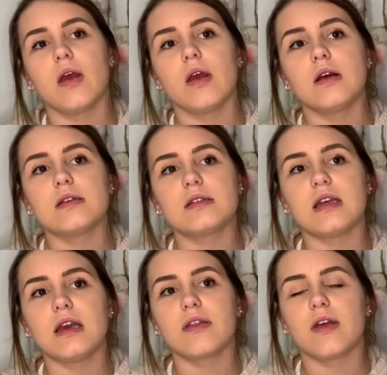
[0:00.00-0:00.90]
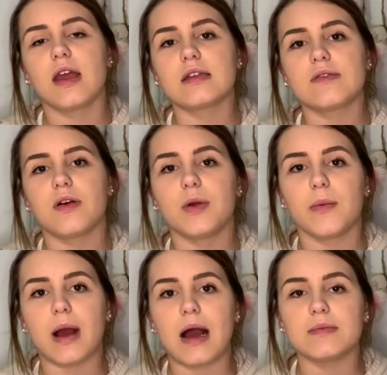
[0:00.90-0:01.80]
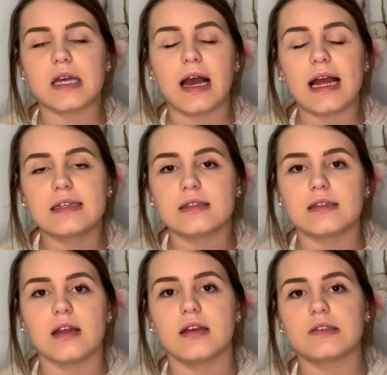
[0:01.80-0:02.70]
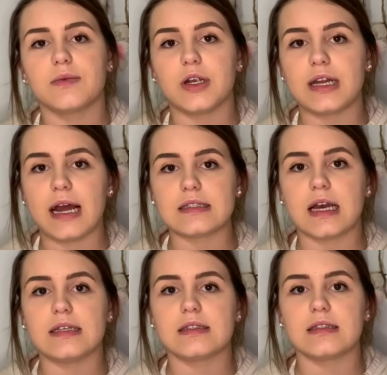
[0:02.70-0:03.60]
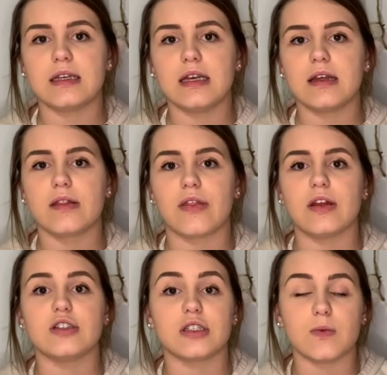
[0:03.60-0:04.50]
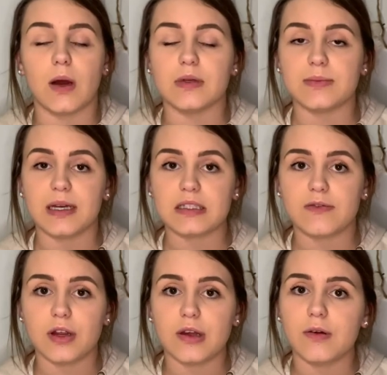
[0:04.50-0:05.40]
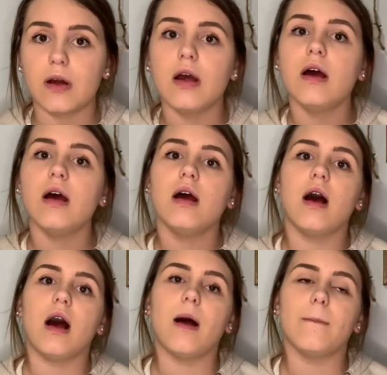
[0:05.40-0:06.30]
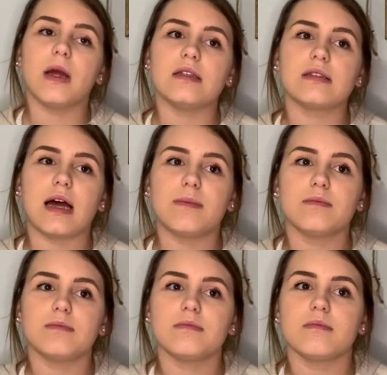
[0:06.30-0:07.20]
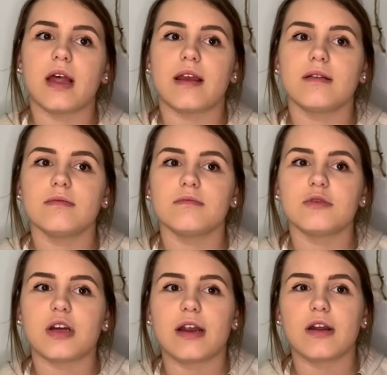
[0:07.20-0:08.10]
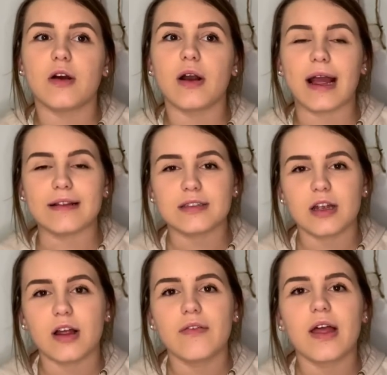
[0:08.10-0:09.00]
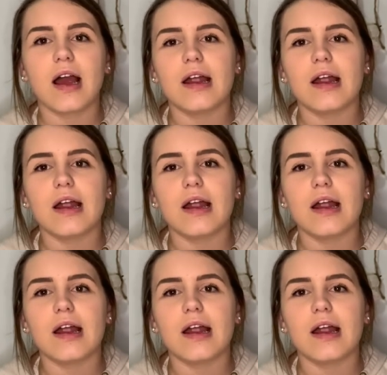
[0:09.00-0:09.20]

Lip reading: See things from your mom's eyes, see things from your dad's eyes, see that they just want what's best for you, and stop like trying to go against all of that.